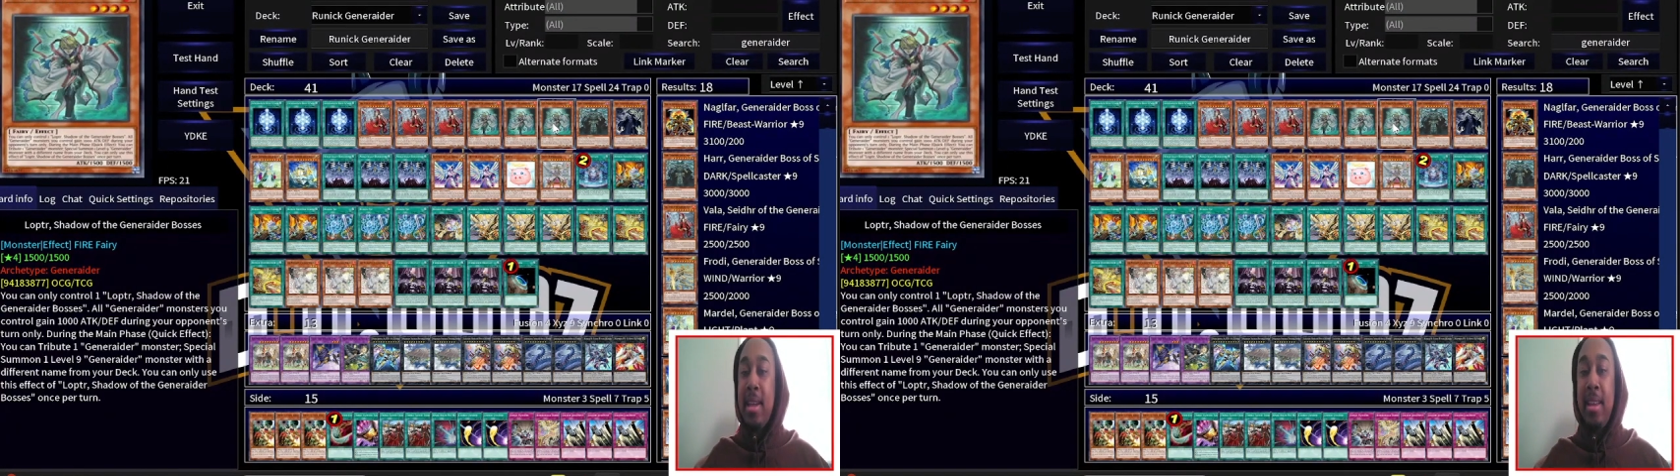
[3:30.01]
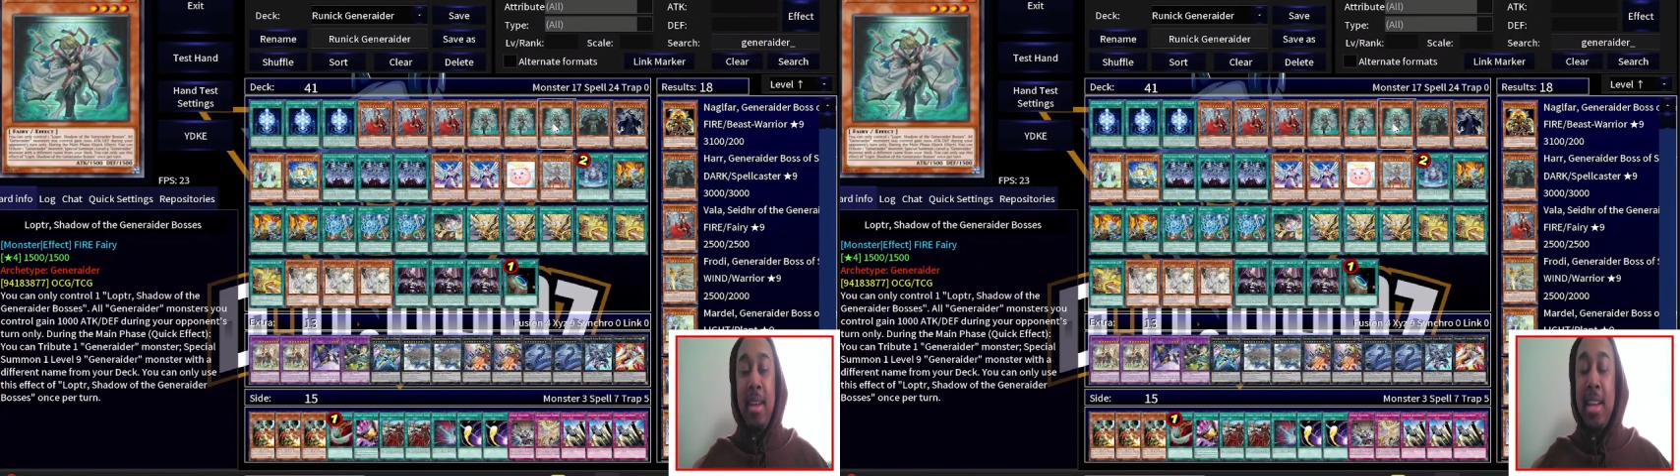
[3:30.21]

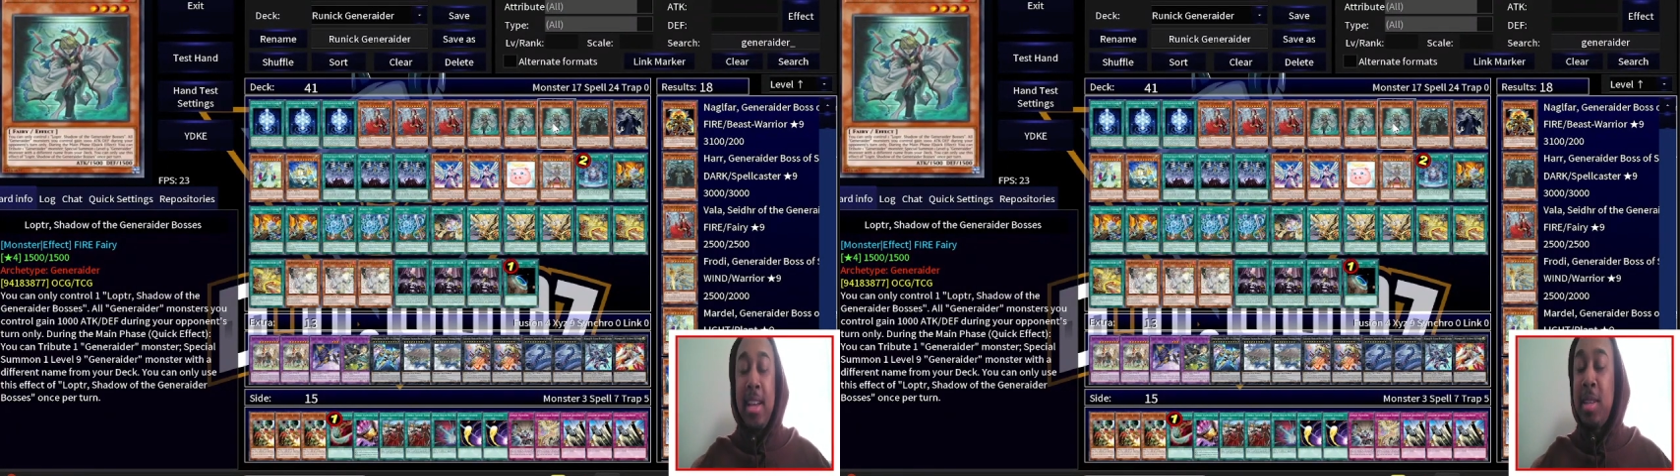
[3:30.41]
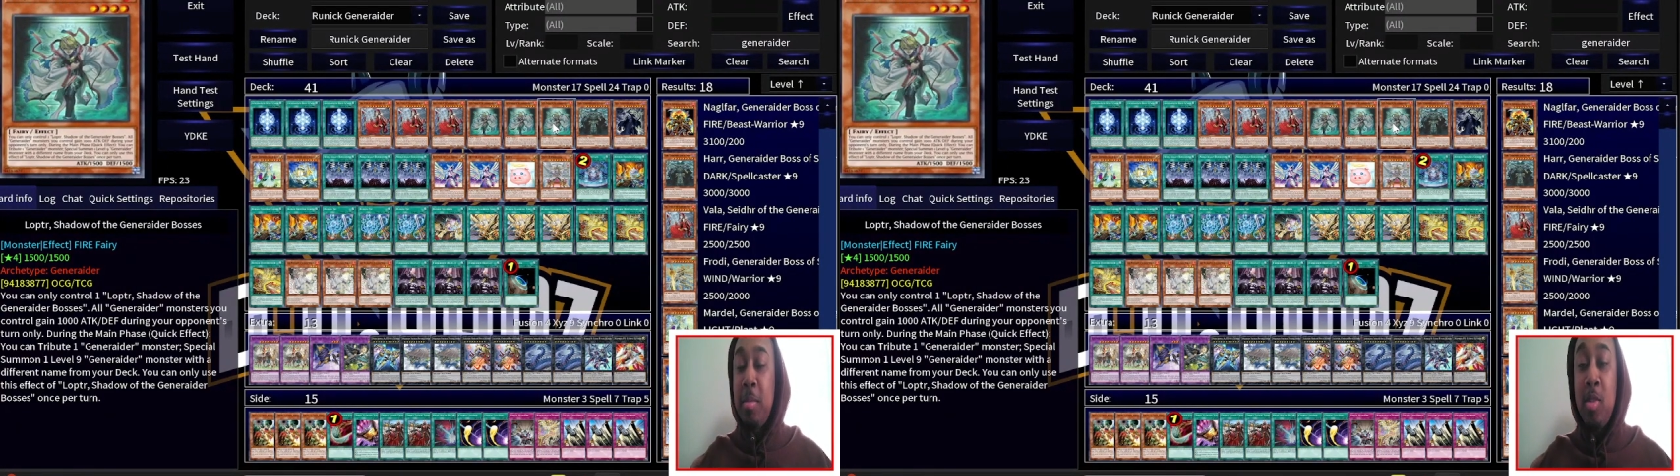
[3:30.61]
and
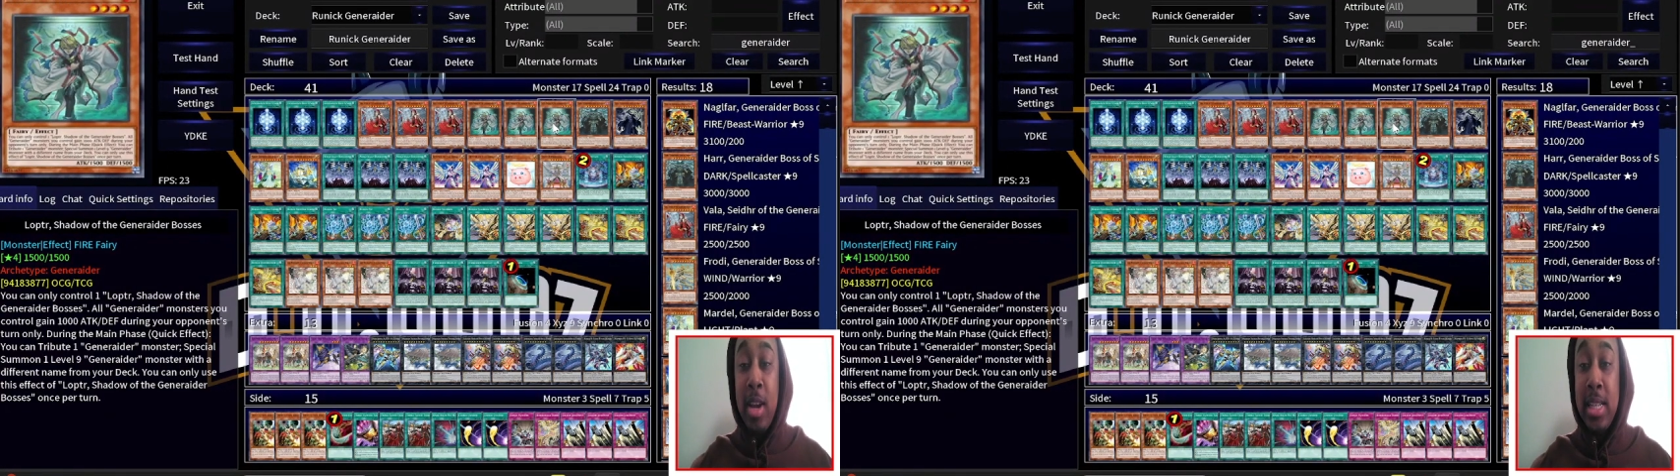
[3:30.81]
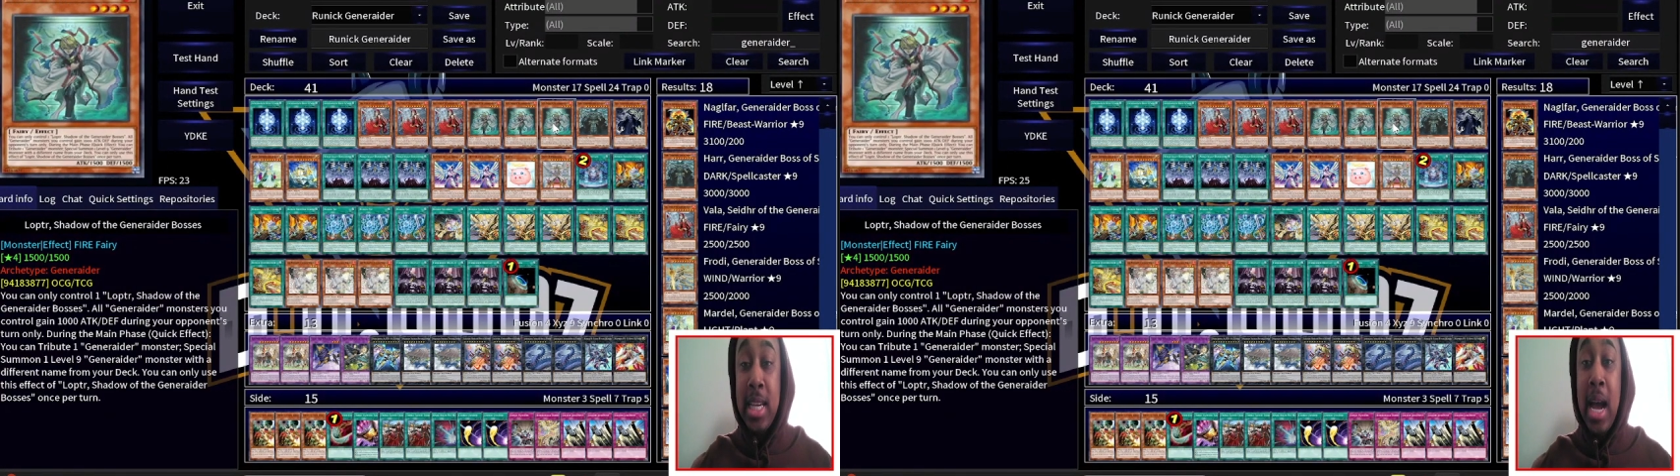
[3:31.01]
some
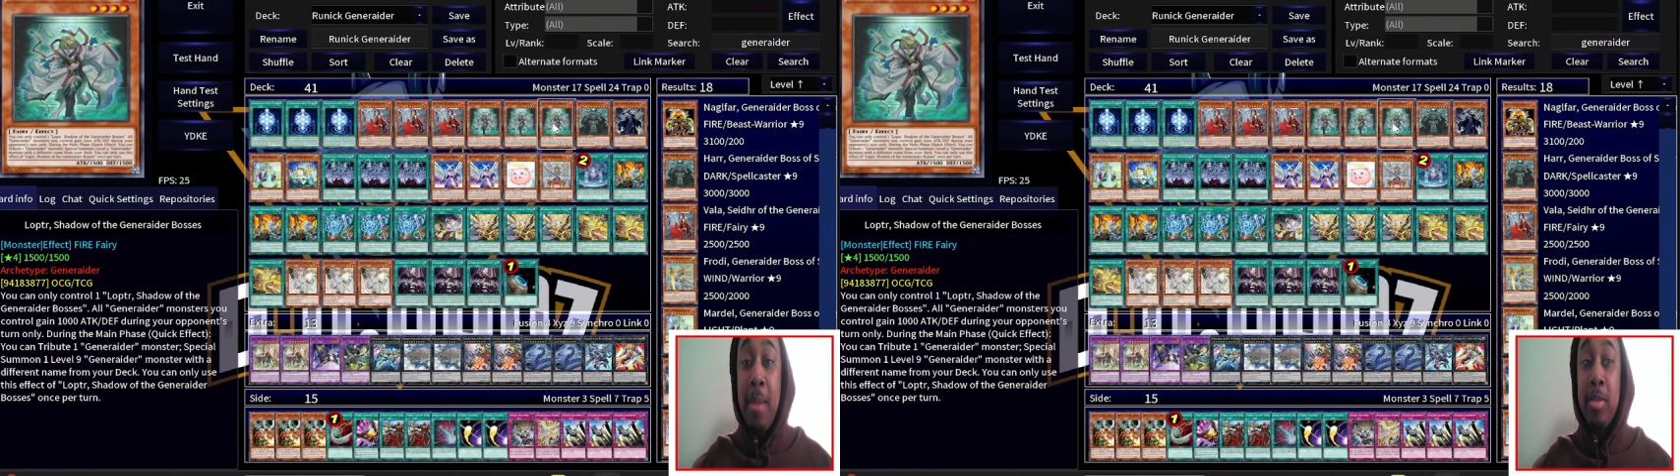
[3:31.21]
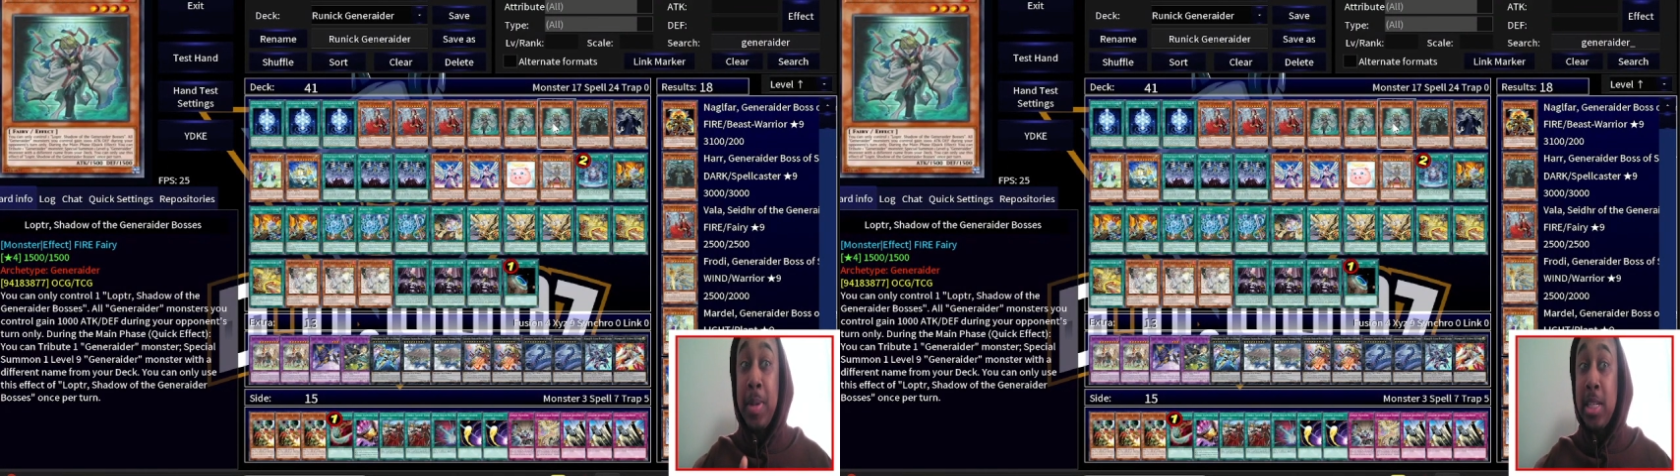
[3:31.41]
crazy
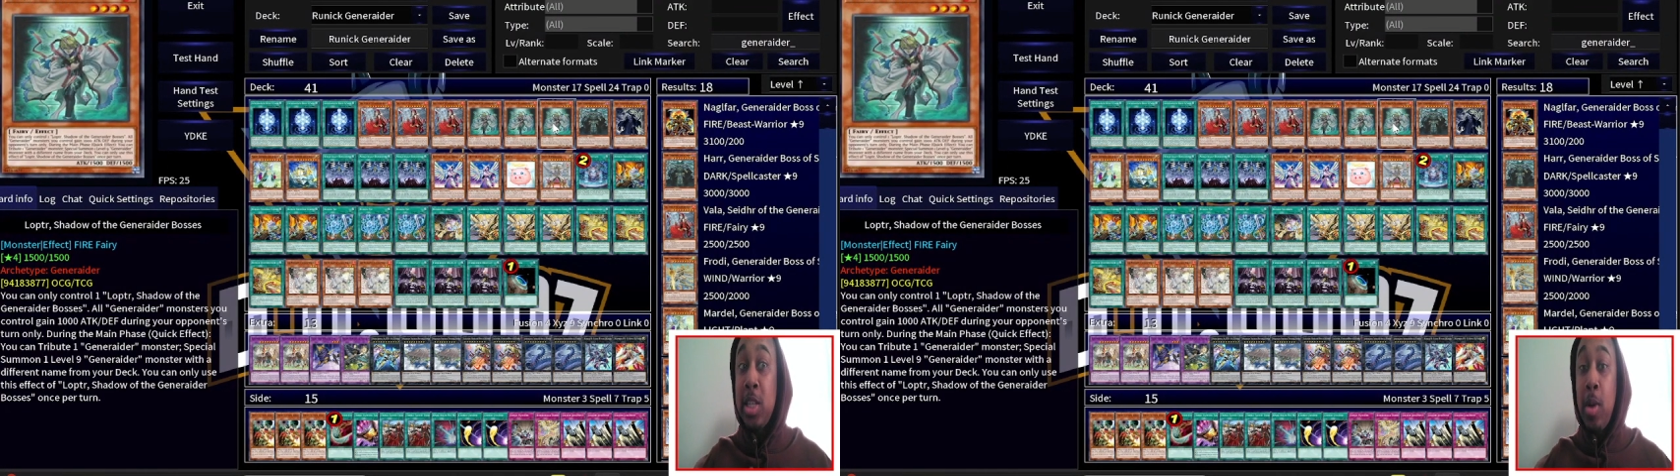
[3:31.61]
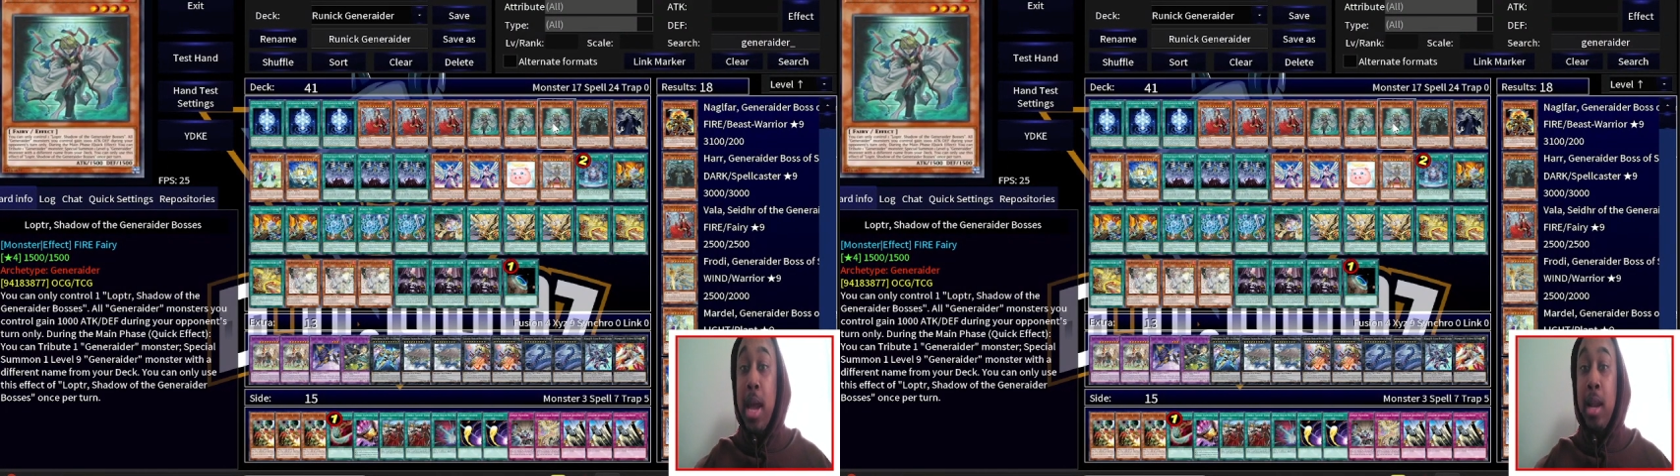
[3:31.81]
combo,
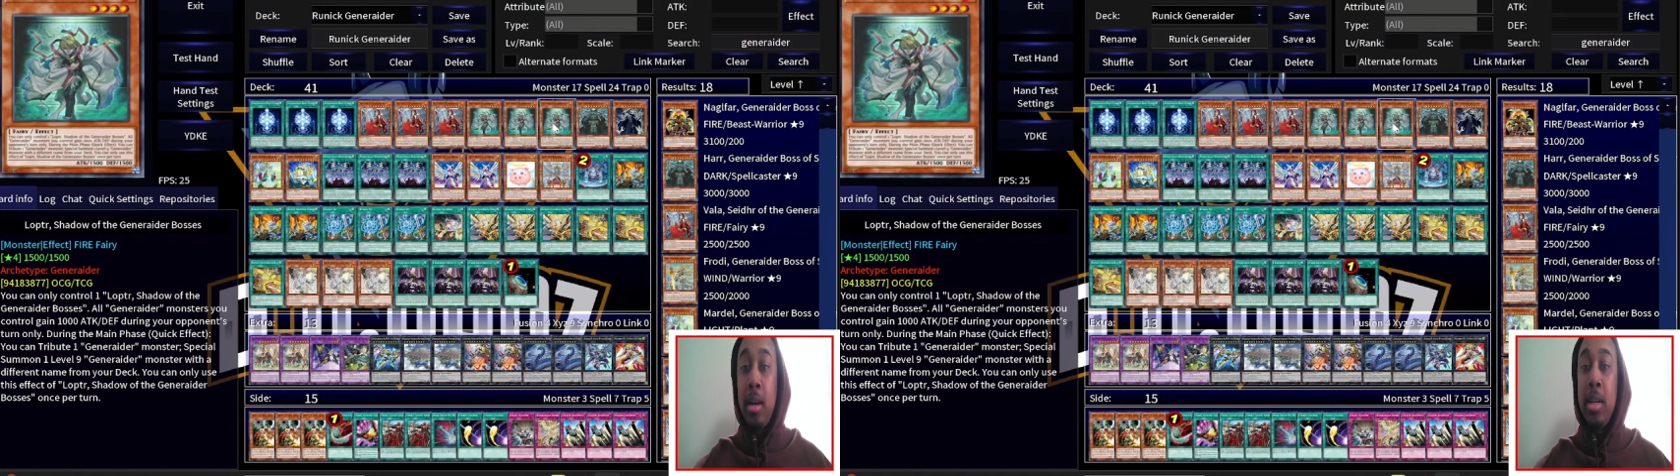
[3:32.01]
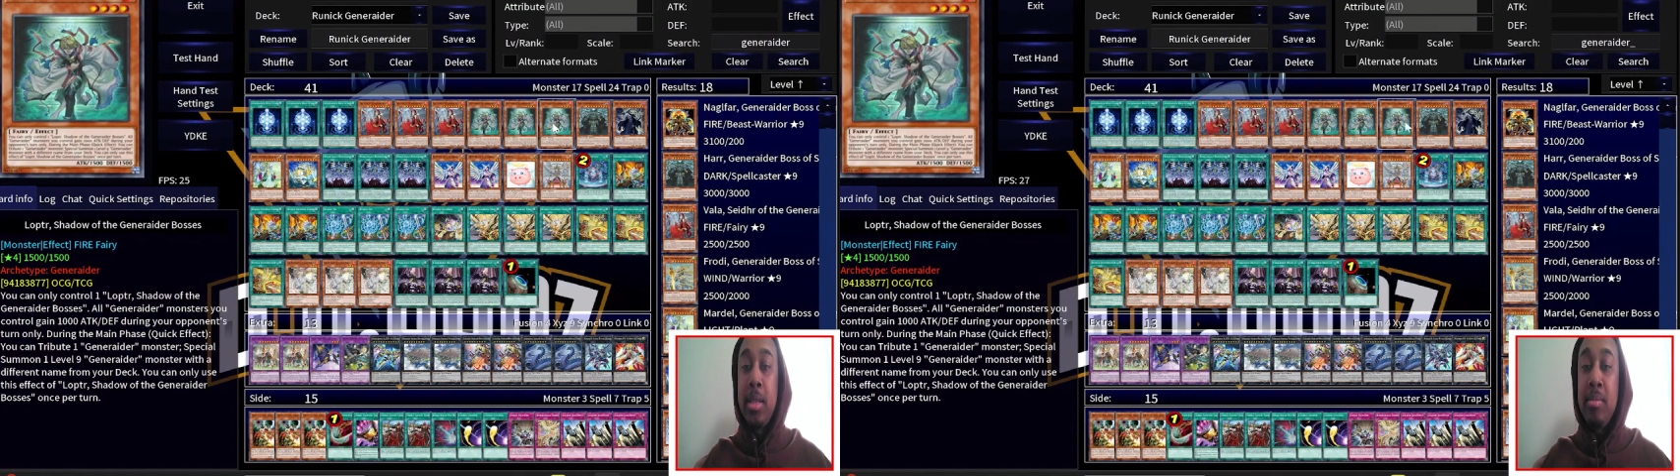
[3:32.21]
especially with Hella.